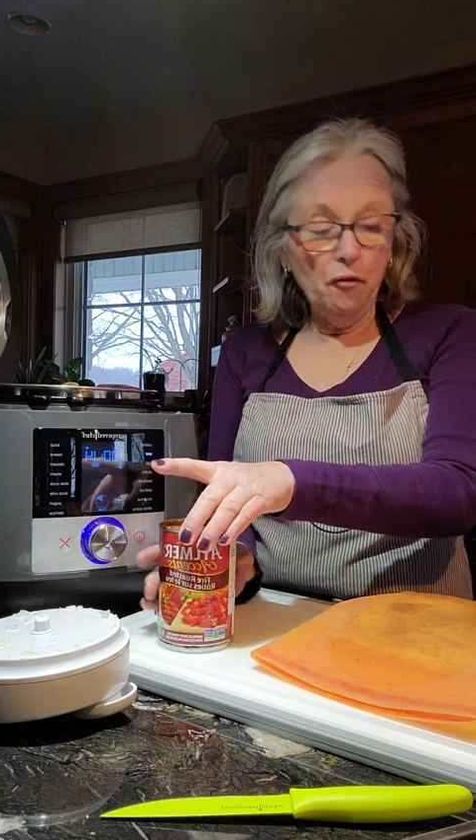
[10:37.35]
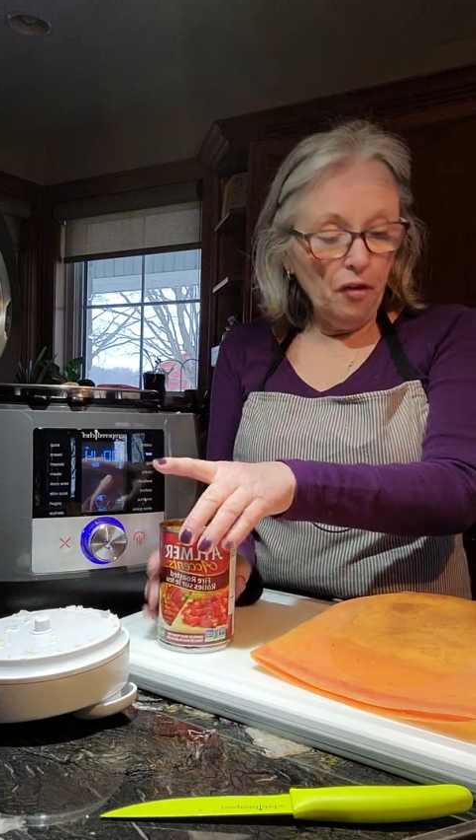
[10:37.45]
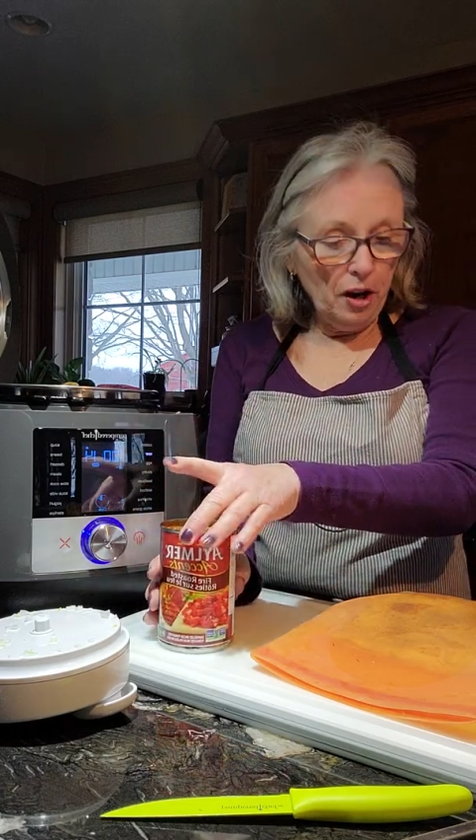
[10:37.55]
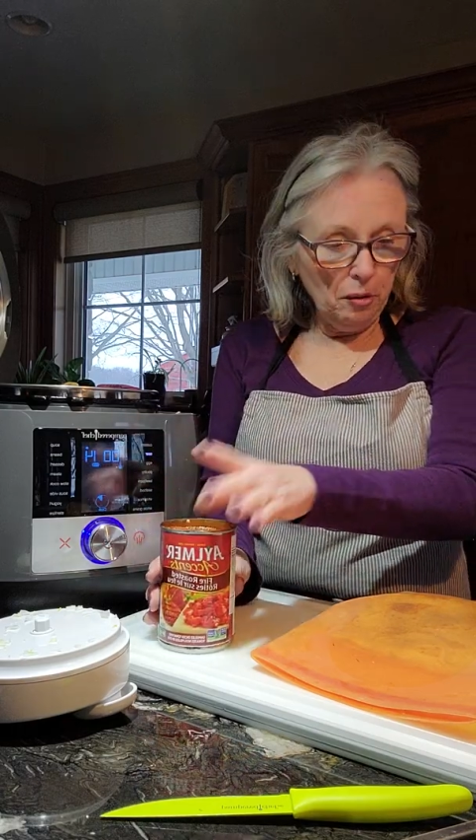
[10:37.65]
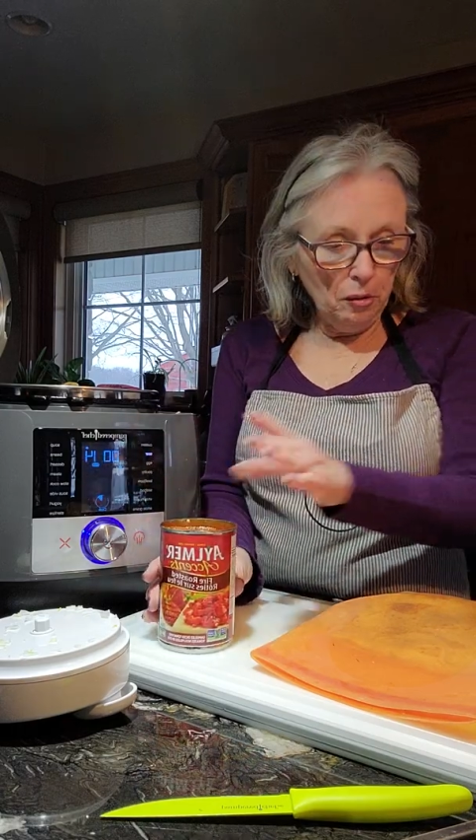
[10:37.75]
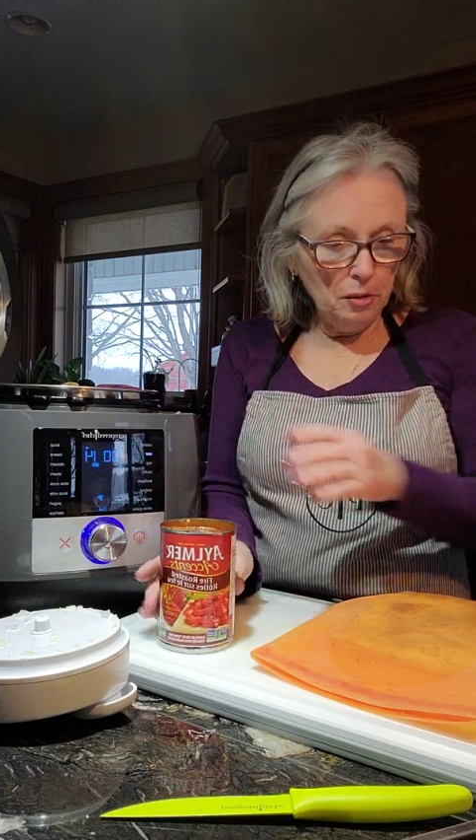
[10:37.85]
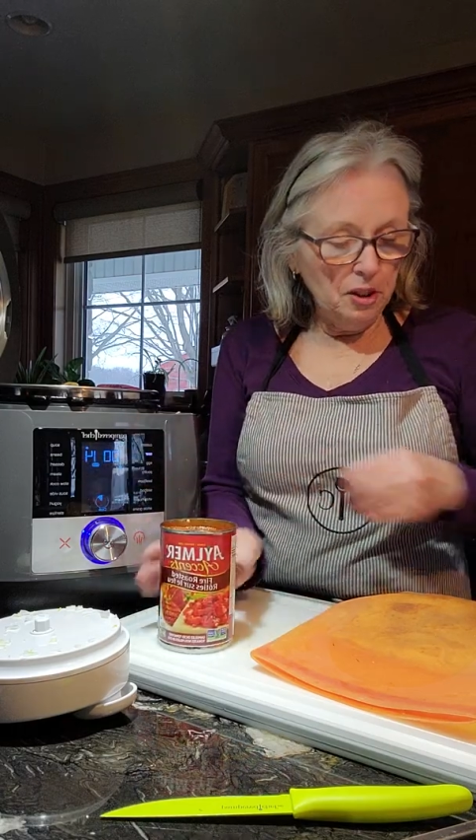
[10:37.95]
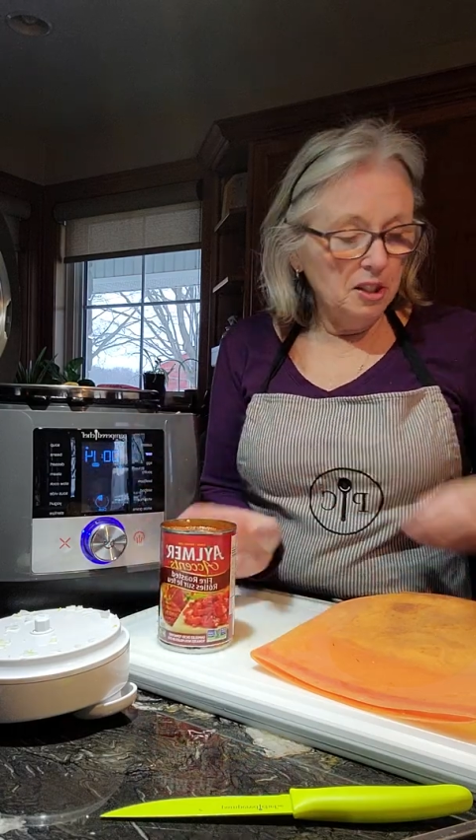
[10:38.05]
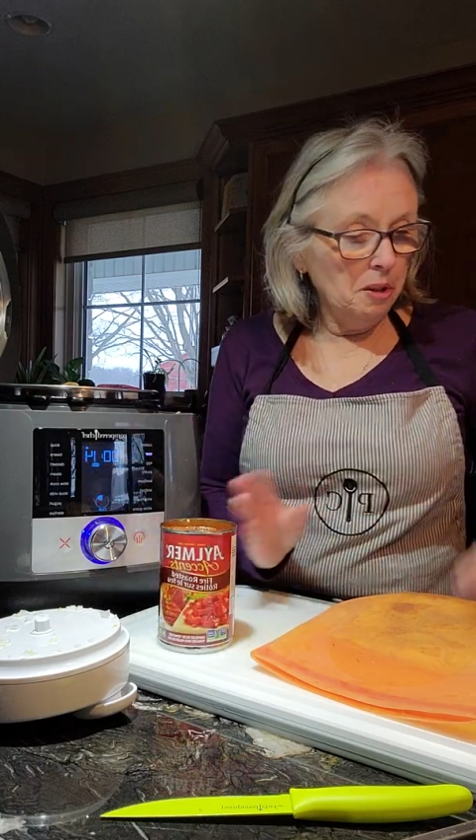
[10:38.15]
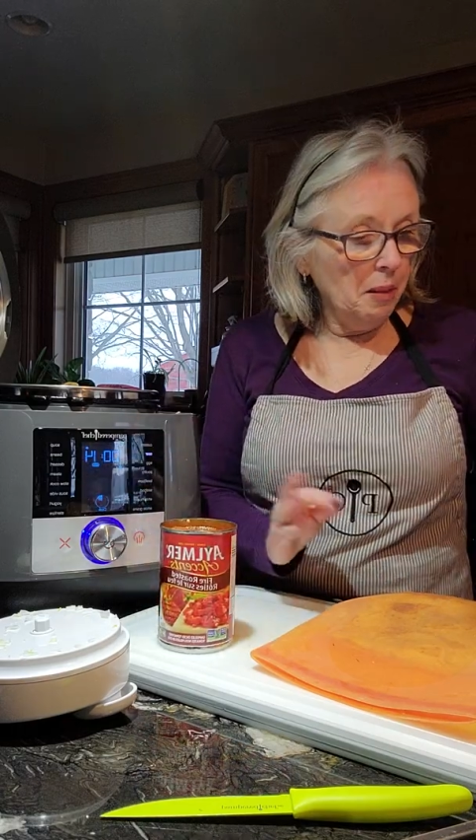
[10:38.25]
fire
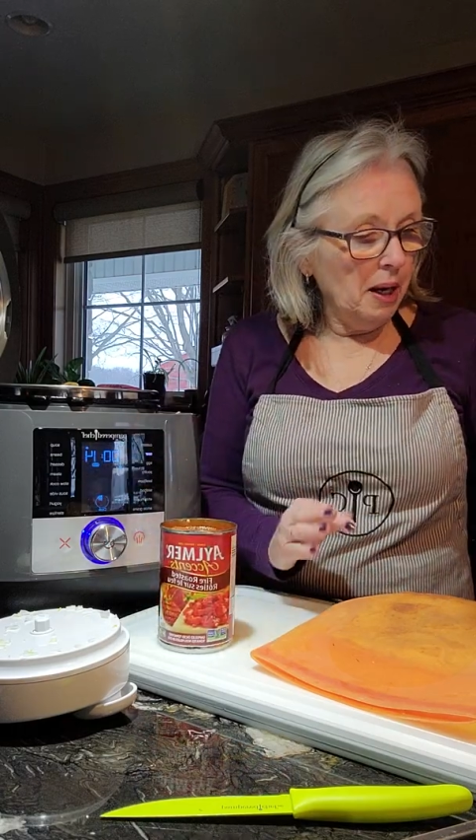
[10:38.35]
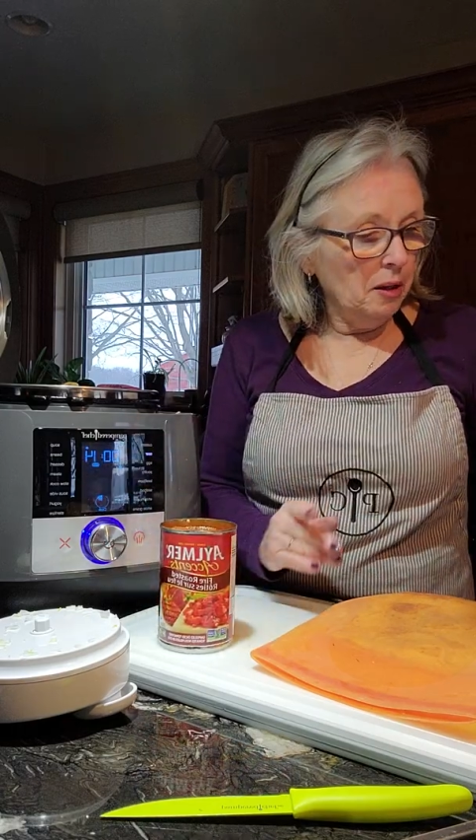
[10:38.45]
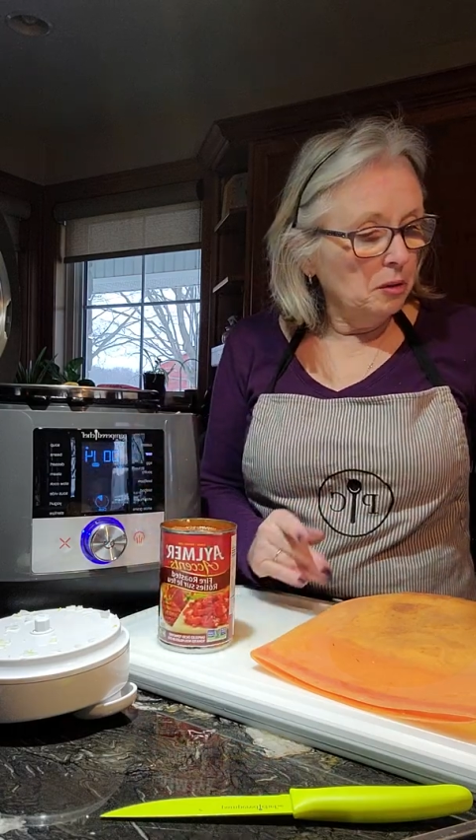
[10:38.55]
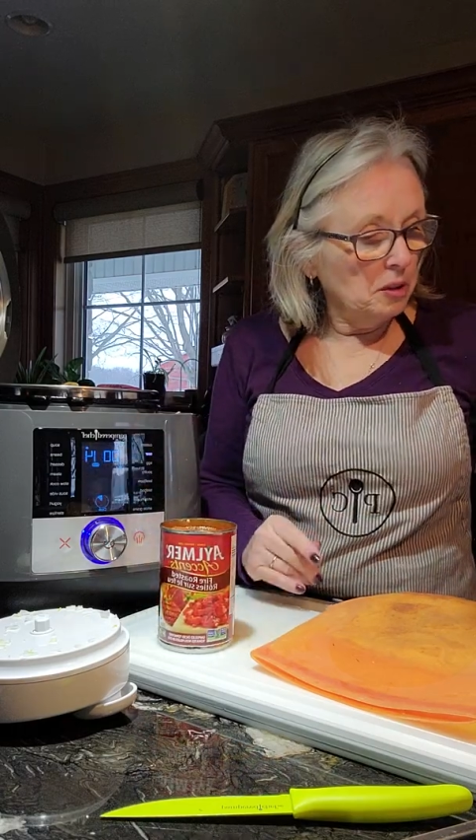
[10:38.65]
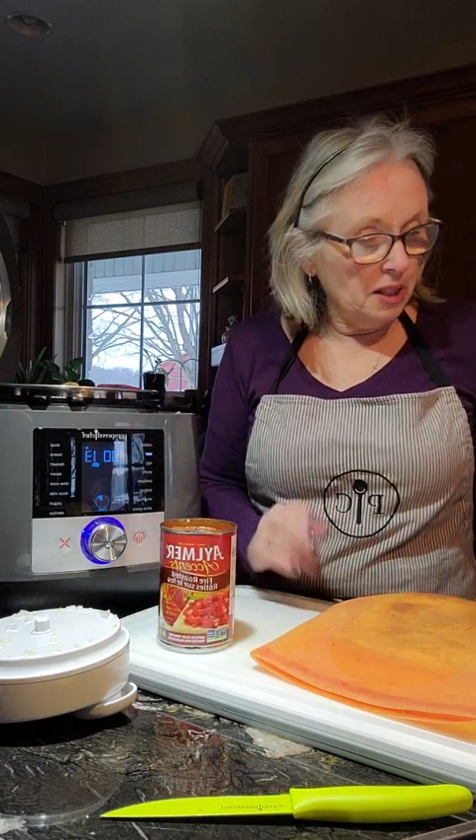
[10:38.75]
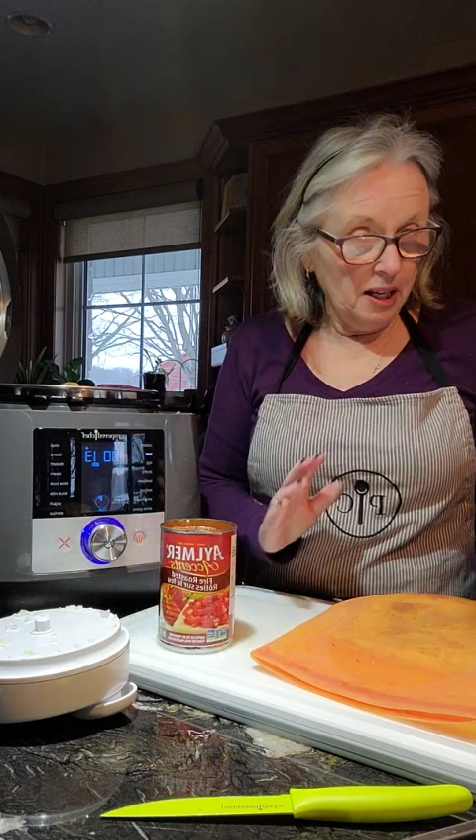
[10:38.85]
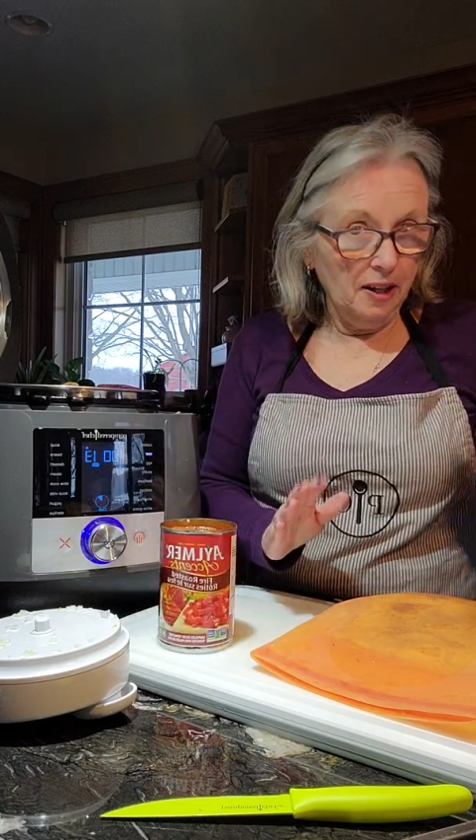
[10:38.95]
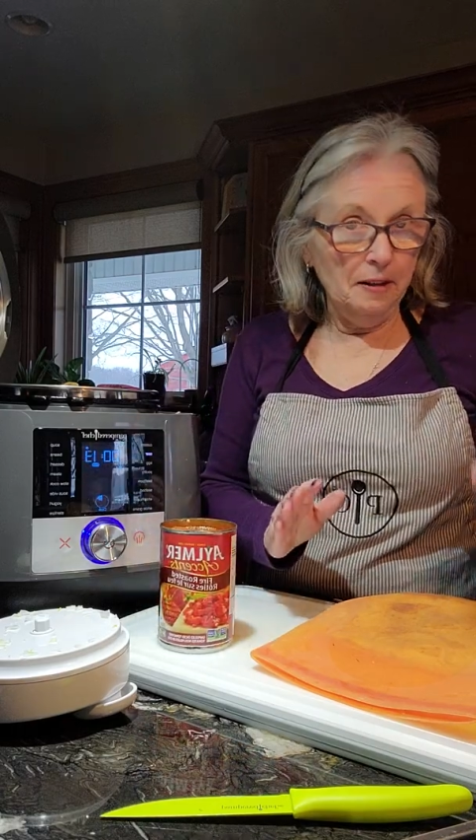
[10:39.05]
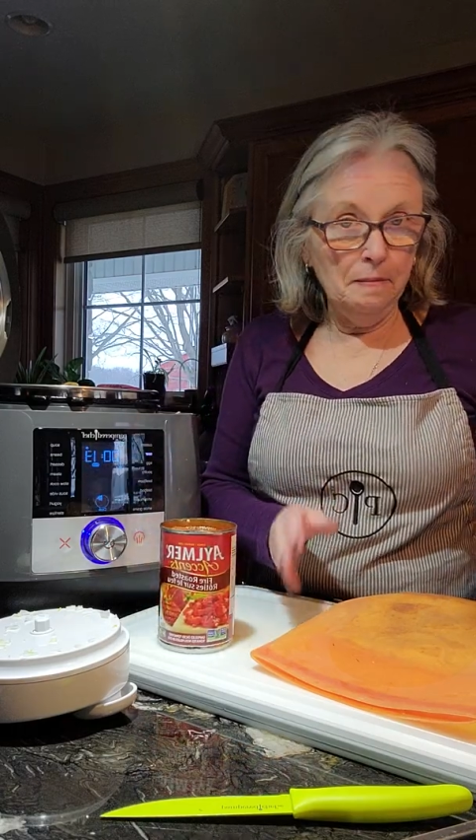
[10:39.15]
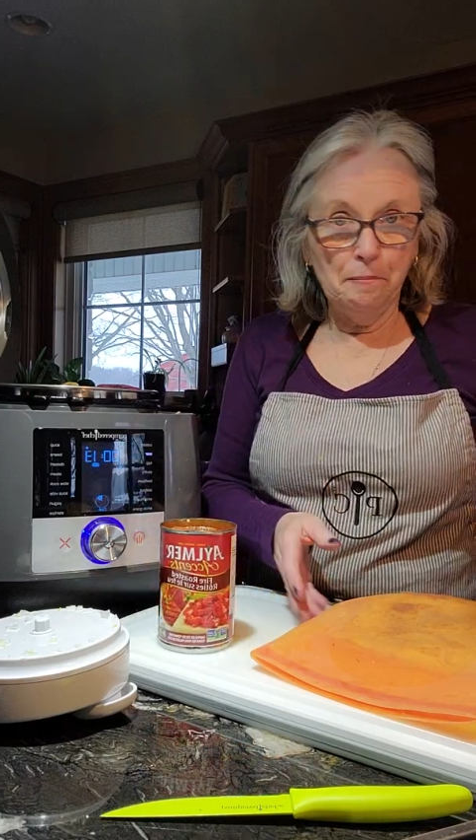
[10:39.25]
roasted tomatoes
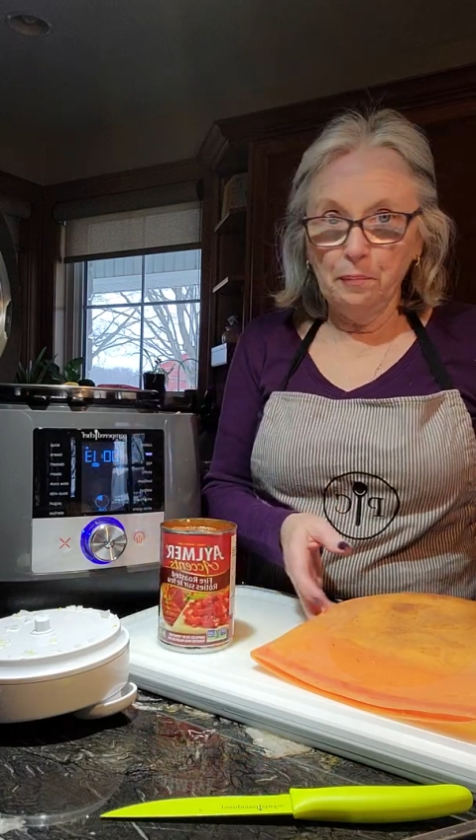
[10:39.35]
in,